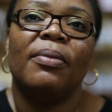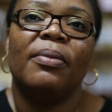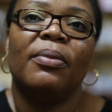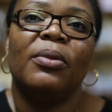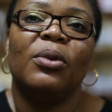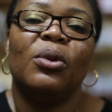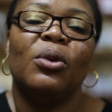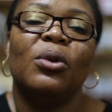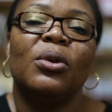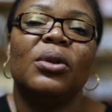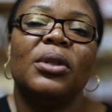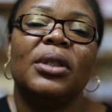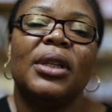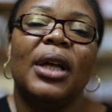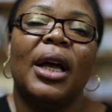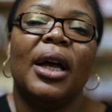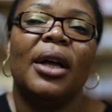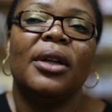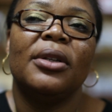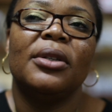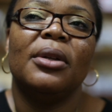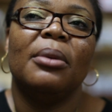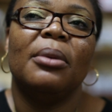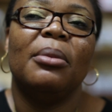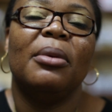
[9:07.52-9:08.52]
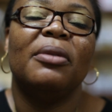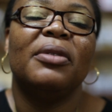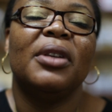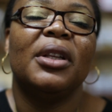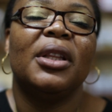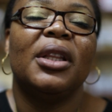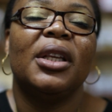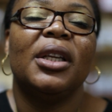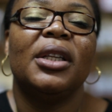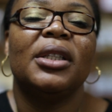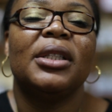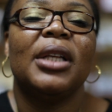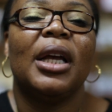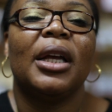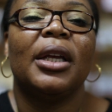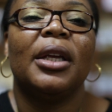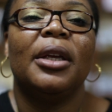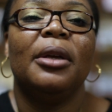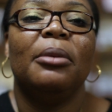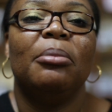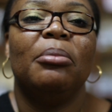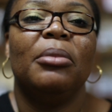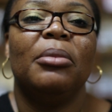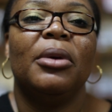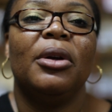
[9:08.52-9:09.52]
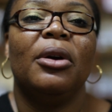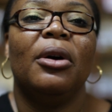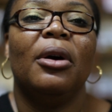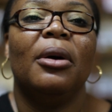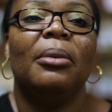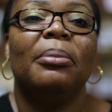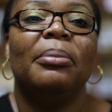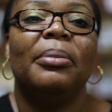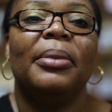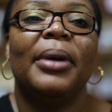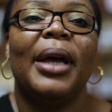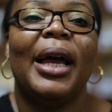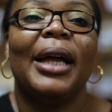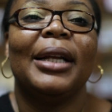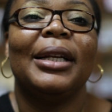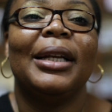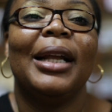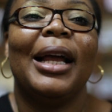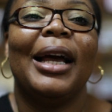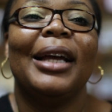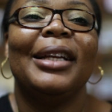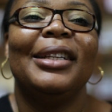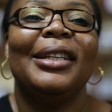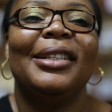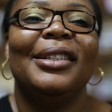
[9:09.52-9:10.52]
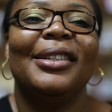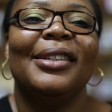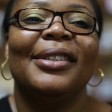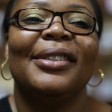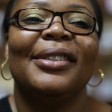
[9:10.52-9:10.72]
Those are some of the things that keep me up at night.